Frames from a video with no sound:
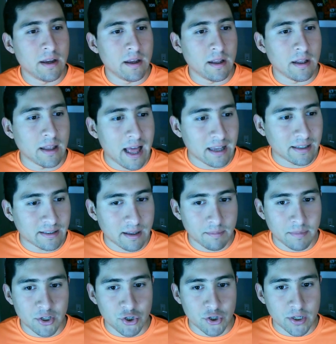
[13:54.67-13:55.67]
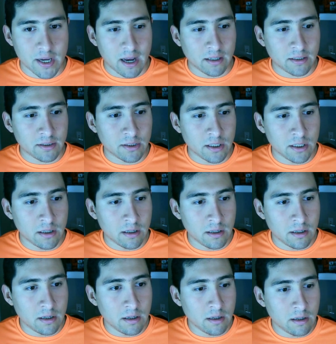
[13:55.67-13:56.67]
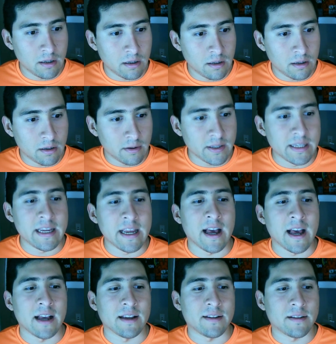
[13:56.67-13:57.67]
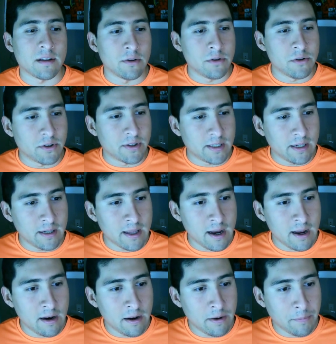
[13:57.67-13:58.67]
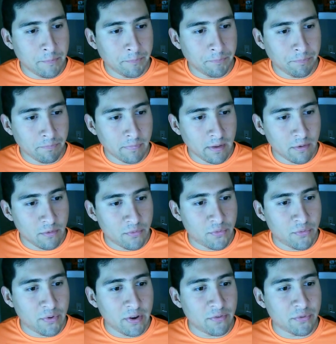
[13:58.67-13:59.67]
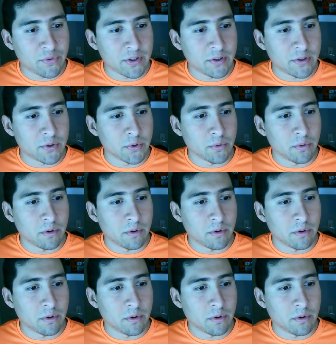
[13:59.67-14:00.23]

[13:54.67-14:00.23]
Last time I checked. Yes, do you see that? 52.